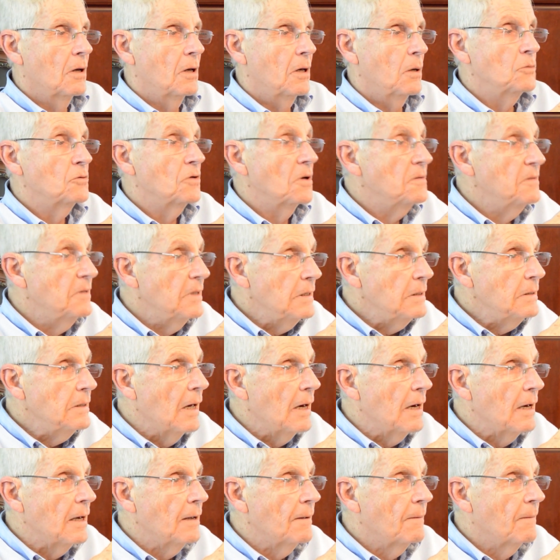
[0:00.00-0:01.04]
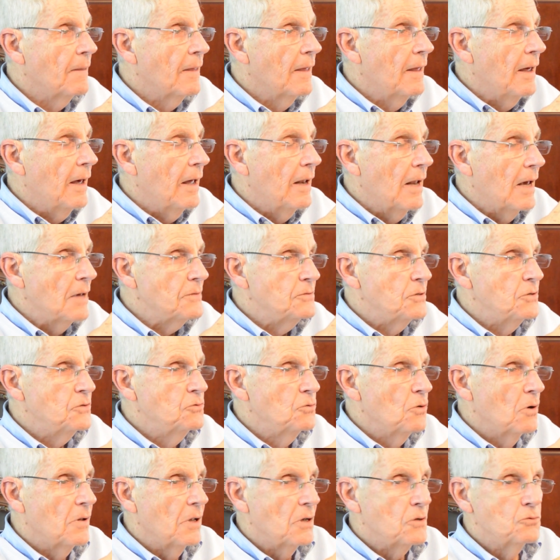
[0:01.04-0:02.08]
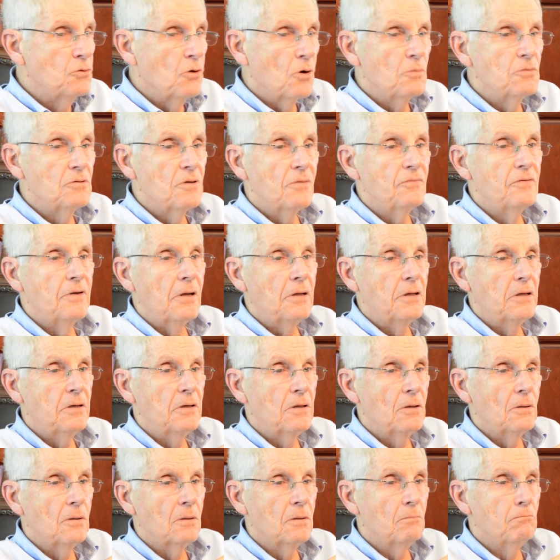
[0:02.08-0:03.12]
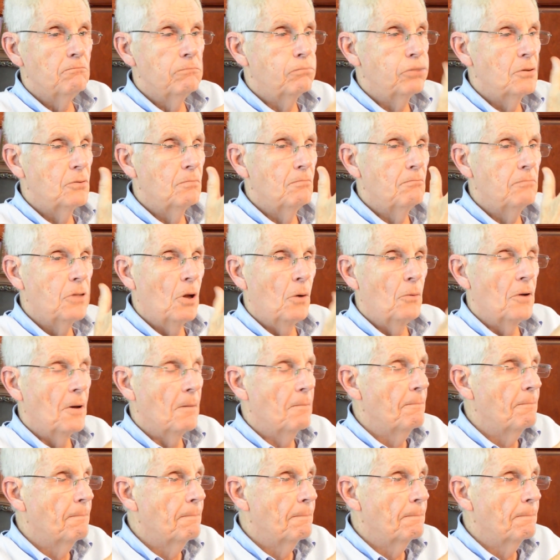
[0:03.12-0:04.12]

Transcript: He was on D-Day, and as he saw that, he saw himself getting killed, blown up.